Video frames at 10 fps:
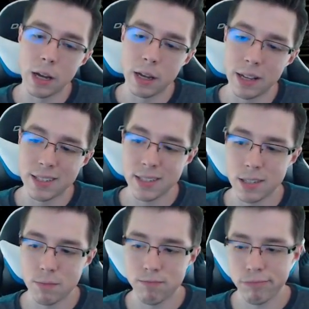
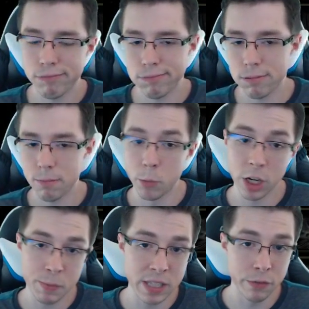it's more
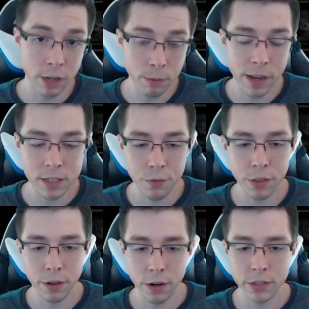expensive Cultmaster for the
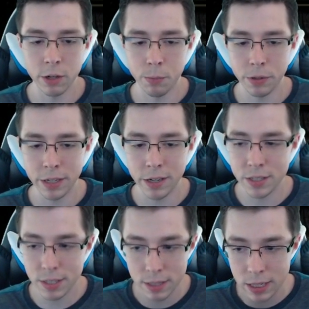Hearthstone
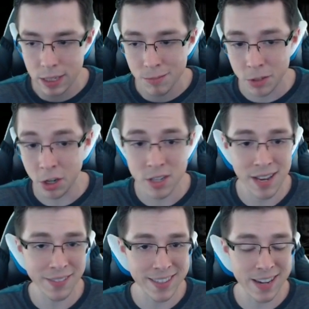players. Turns
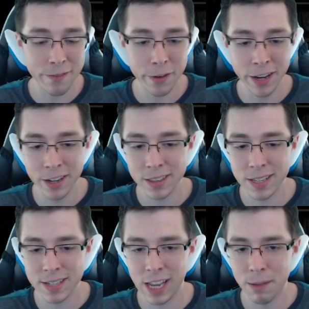out that's not very good in this
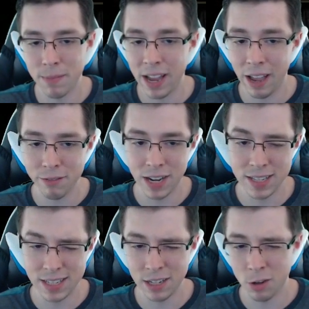game. I have not
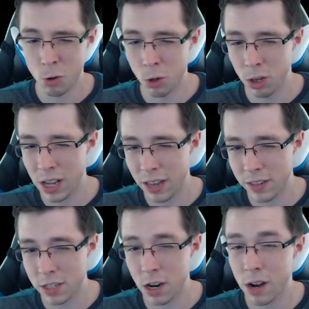seen a whole lot of this
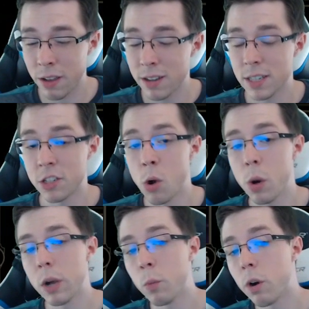card. There is a
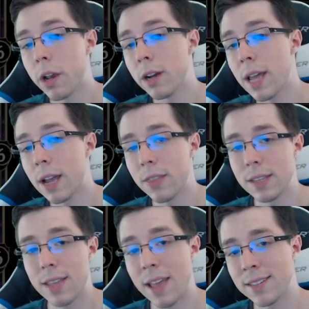Token Warrior deck that
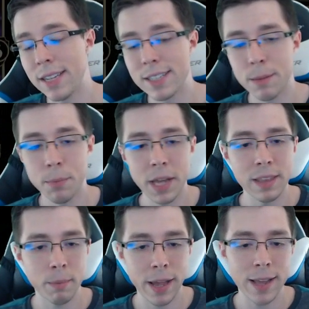has seen some play in the
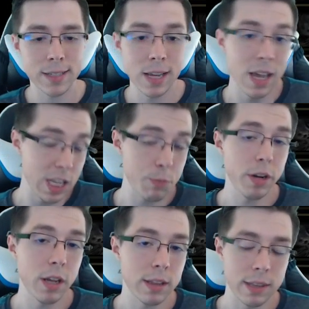past. It's pretty
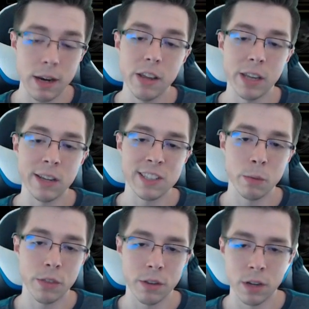good in there. You can use it
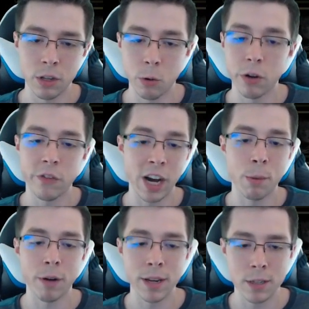with the Nord
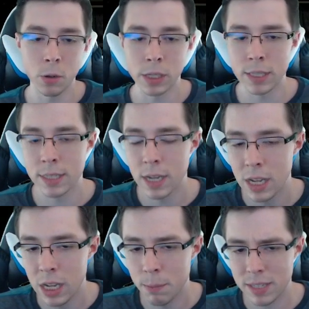Firebrand tokens.
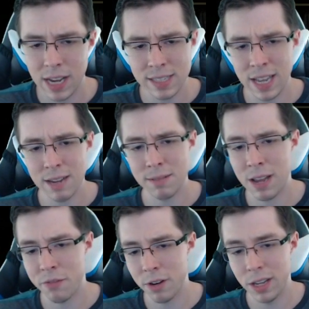Besides that,
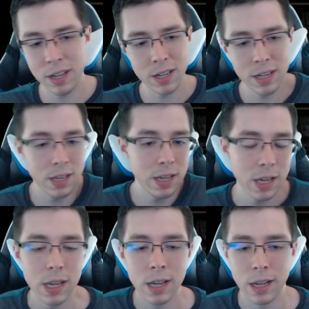not very good.
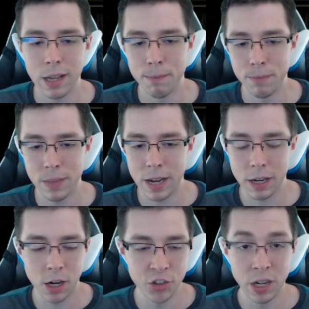Not a
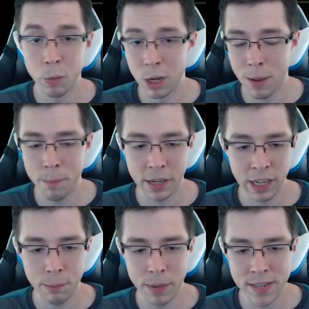card you need to worry about picking
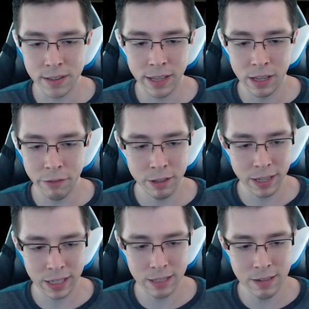up. Basically, I'll give it like
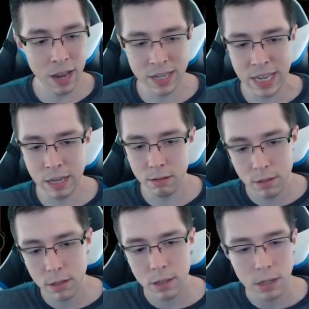a D.
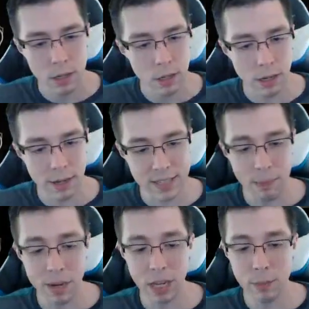
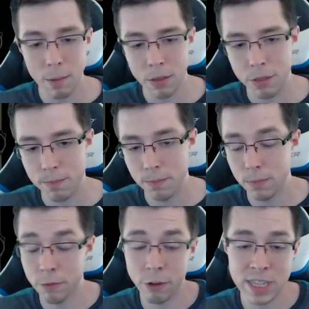Stampeding Mammoth,
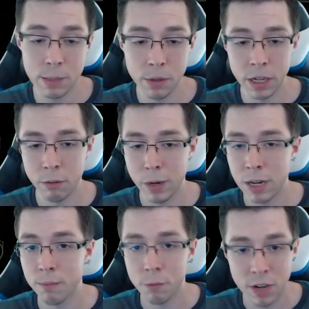reasonable in
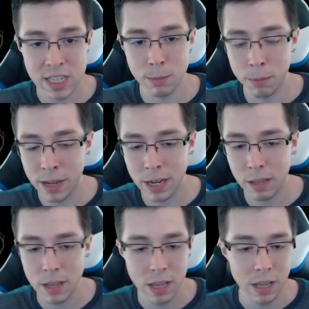Arena, reasonable body.
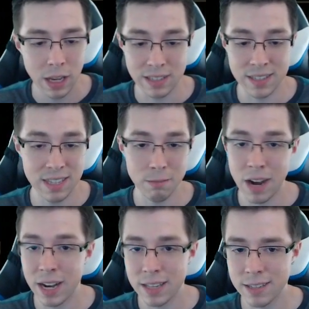Gets a C-.
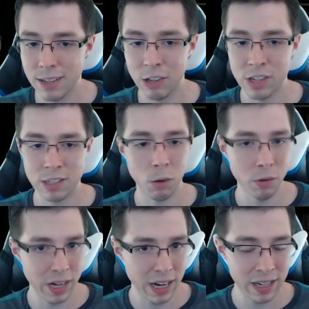You just don't
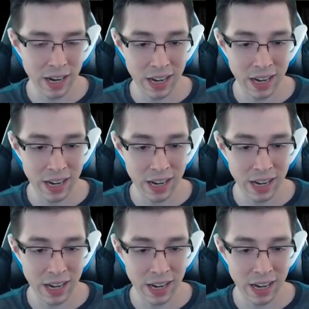need it in any